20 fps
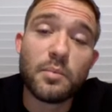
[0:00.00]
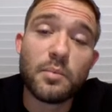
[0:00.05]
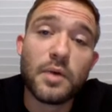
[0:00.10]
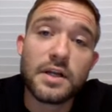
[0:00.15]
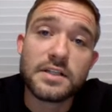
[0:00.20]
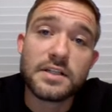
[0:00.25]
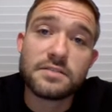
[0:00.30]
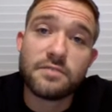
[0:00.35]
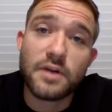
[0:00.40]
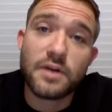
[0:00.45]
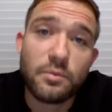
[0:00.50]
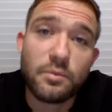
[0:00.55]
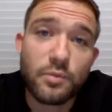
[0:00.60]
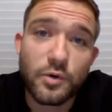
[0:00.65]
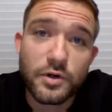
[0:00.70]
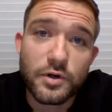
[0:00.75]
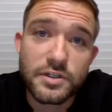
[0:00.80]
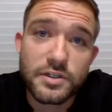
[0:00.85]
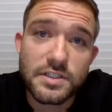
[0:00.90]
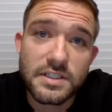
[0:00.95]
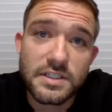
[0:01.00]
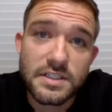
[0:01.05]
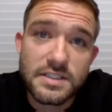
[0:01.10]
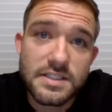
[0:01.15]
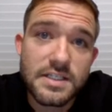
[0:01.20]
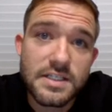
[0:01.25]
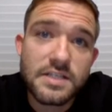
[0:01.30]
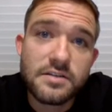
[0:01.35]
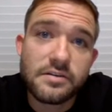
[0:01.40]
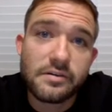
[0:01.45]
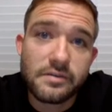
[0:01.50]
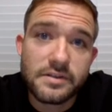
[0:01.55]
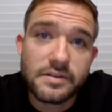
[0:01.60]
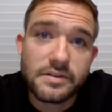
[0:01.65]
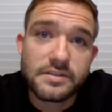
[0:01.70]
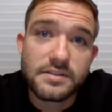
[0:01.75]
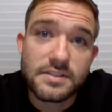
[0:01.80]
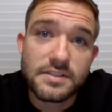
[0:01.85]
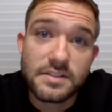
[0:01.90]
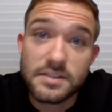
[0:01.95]
but it's very important to
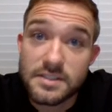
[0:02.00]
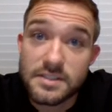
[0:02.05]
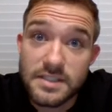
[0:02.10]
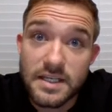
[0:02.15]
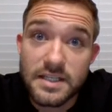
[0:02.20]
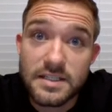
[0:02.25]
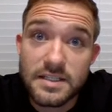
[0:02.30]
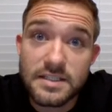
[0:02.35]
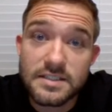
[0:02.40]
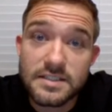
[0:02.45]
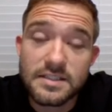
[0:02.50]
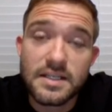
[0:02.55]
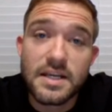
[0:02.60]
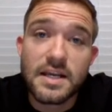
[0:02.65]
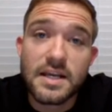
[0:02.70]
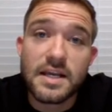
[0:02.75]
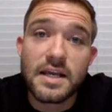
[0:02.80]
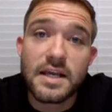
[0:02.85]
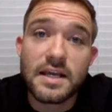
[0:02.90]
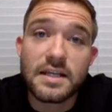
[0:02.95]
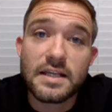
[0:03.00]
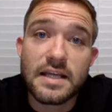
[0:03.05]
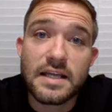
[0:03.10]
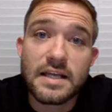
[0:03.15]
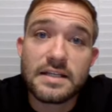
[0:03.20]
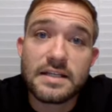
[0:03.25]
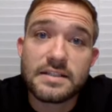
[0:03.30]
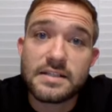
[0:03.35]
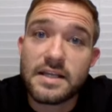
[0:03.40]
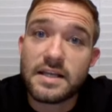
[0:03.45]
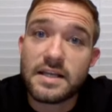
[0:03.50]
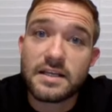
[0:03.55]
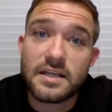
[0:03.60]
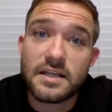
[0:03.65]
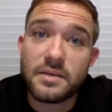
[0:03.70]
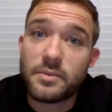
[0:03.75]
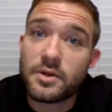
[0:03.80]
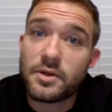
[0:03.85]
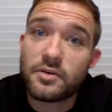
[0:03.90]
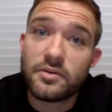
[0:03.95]
continue to say this, and that is that a
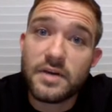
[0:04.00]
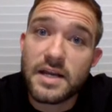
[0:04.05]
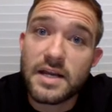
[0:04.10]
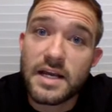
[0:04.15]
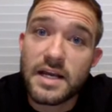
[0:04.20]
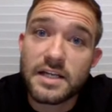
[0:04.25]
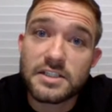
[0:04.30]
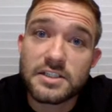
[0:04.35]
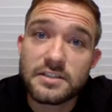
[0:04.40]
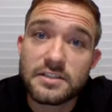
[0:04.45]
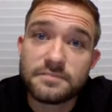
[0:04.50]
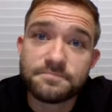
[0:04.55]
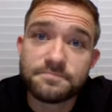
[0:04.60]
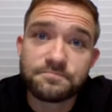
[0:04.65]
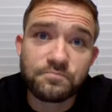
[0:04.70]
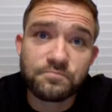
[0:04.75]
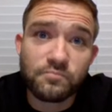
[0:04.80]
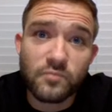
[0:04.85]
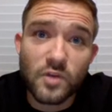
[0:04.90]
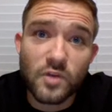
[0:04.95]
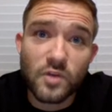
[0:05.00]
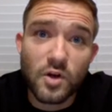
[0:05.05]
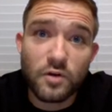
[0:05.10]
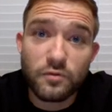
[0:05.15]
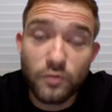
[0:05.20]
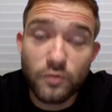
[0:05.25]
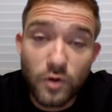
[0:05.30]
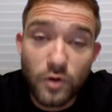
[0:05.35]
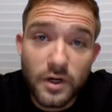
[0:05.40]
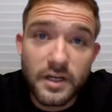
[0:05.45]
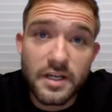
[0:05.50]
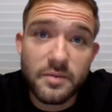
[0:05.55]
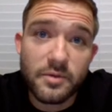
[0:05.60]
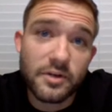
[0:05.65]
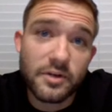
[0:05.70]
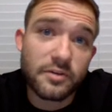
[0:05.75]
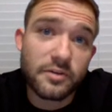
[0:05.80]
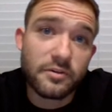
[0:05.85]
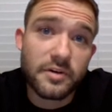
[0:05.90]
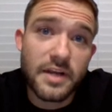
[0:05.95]
chemical reaction, or for a
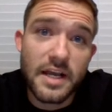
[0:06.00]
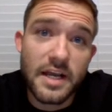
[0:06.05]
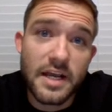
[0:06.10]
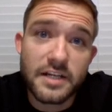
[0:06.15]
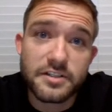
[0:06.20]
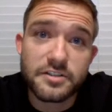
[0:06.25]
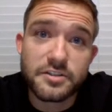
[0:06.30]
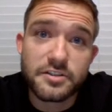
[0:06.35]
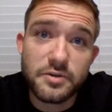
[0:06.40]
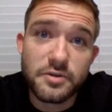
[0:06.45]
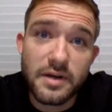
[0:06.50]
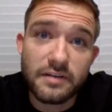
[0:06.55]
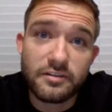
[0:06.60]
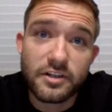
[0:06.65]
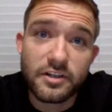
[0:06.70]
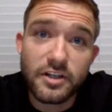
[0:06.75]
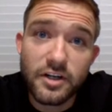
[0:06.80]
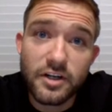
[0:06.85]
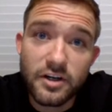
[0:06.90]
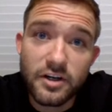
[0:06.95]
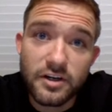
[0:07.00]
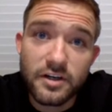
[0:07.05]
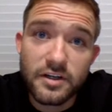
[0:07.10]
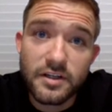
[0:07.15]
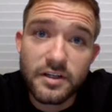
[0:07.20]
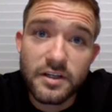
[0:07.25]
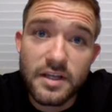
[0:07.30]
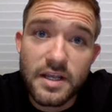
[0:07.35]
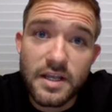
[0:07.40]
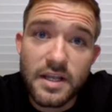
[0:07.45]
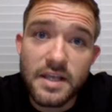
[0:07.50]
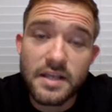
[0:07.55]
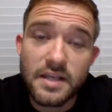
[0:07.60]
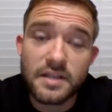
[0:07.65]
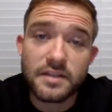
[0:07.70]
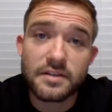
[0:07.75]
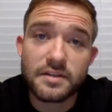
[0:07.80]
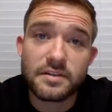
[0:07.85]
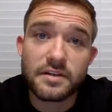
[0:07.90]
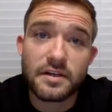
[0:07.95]
chemical reaction to have occurred,
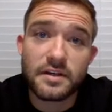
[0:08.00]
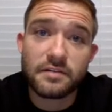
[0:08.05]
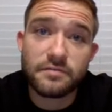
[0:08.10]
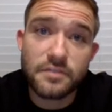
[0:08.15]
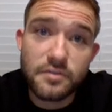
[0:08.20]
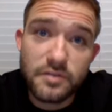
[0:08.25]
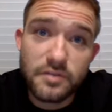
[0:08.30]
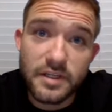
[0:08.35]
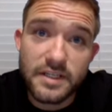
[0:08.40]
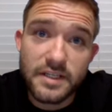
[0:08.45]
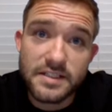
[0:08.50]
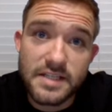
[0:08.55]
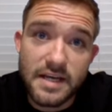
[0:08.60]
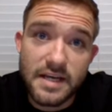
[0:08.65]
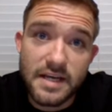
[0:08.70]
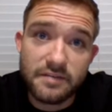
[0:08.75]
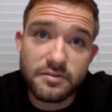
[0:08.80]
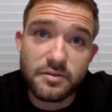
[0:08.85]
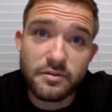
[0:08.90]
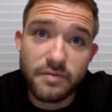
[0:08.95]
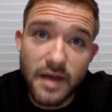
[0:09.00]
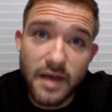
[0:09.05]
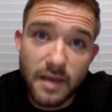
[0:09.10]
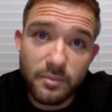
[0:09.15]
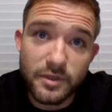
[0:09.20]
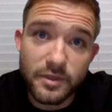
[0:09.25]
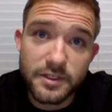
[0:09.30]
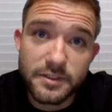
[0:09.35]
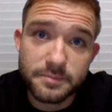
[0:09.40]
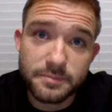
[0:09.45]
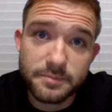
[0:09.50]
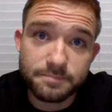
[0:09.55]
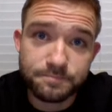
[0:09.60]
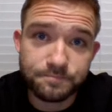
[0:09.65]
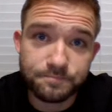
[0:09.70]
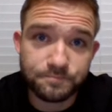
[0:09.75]
a few things have to have happened.